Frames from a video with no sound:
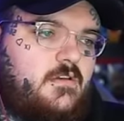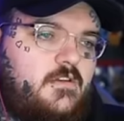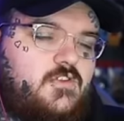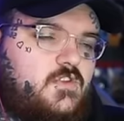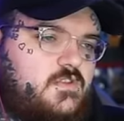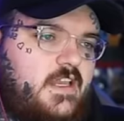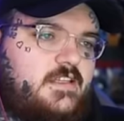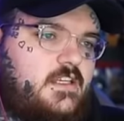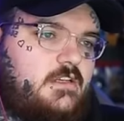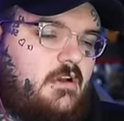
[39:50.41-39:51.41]
You're so
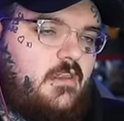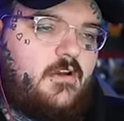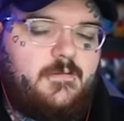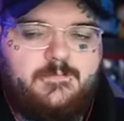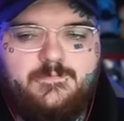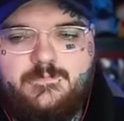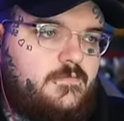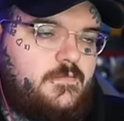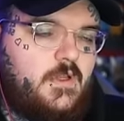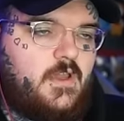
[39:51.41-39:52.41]
sexy, Tyranitar.
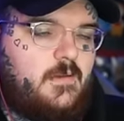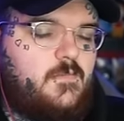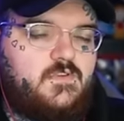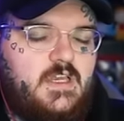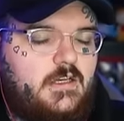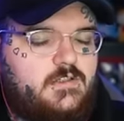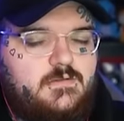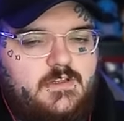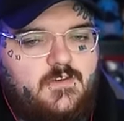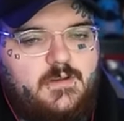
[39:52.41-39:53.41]
Okay, no Sash.
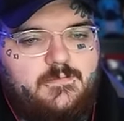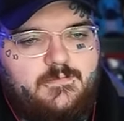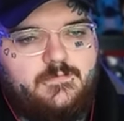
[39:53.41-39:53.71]
That's fine.